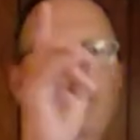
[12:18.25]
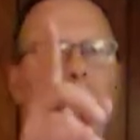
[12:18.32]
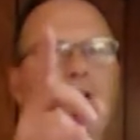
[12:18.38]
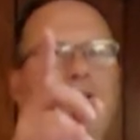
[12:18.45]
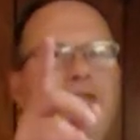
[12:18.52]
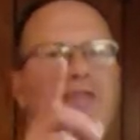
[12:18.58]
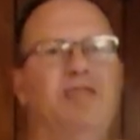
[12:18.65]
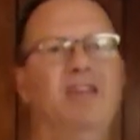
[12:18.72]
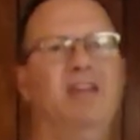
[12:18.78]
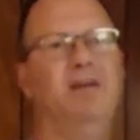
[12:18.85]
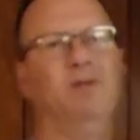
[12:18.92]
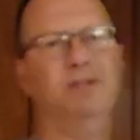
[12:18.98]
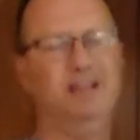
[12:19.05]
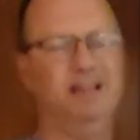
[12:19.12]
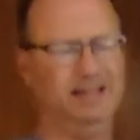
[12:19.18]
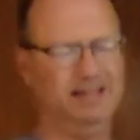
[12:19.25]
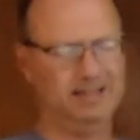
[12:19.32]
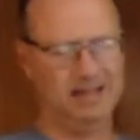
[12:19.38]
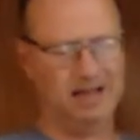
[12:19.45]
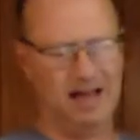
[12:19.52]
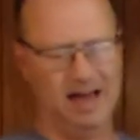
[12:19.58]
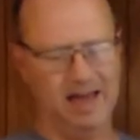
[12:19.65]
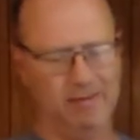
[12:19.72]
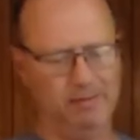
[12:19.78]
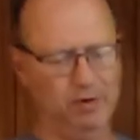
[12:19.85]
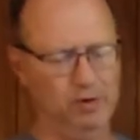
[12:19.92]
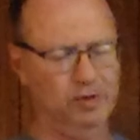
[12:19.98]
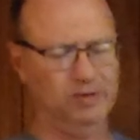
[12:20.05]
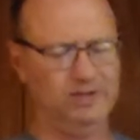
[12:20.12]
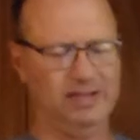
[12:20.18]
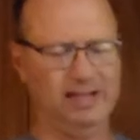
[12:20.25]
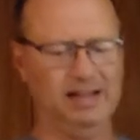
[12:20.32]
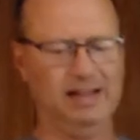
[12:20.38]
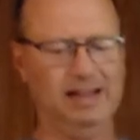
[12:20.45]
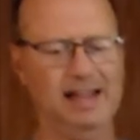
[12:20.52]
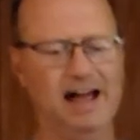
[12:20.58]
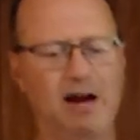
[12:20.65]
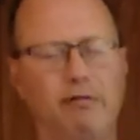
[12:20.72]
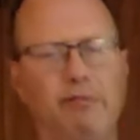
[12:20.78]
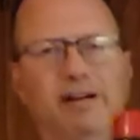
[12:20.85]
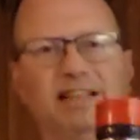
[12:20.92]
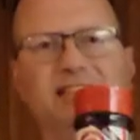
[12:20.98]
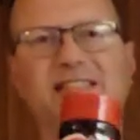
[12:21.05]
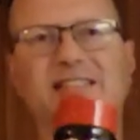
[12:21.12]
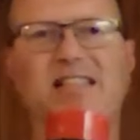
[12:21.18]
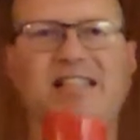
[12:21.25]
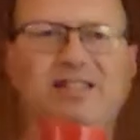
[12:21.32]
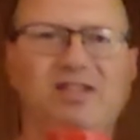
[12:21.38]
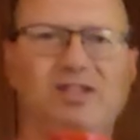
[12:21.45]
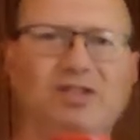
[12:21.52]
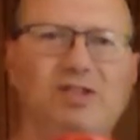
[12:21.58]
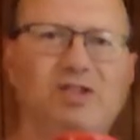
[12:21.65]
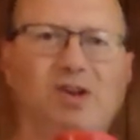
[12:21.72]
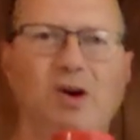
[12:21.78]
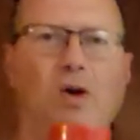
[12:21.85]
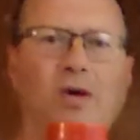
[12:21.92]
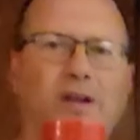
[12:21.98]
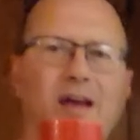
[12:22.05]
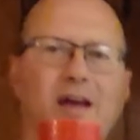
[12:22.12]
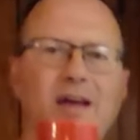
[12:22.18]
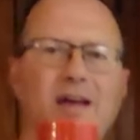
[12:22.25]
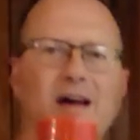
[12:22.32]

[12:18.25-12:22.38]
one thing on these i am using Lawry's seasoned salt